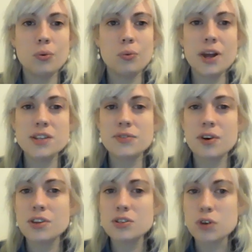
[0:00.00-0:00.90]
where to
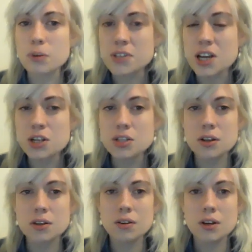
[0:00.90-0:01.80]
find this
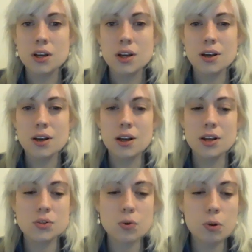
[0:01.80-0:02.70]
documentation. And
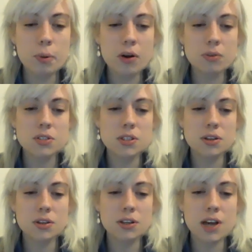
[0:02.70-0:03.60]
it's all about
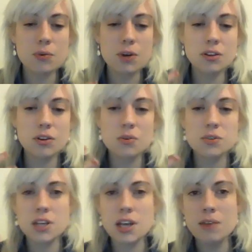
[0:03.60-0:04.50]
gathering
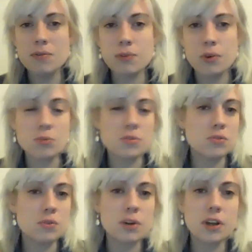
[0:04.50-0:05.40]
those key fields
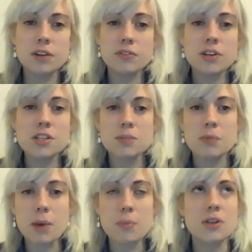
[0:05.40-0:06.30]
and doing like an affinity
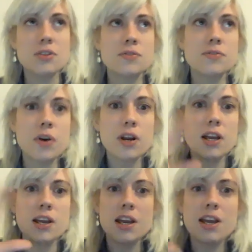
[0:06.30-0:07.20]
map into
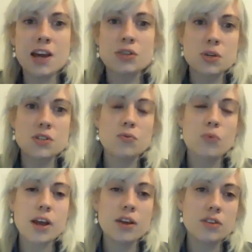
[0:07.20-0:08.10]
finding key categories of
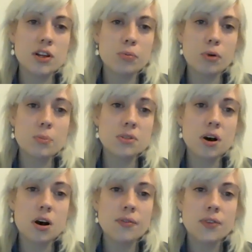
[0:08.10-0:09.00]
where you think the problems
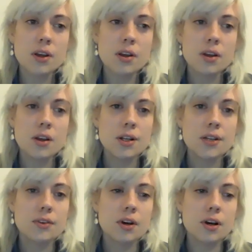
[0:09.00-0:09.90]
are.
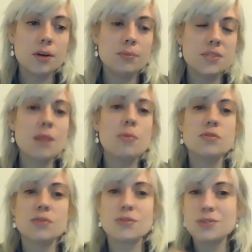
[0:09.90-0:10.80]
So that
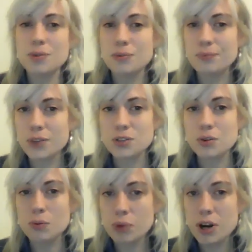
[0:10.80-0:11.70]
moves on to like doing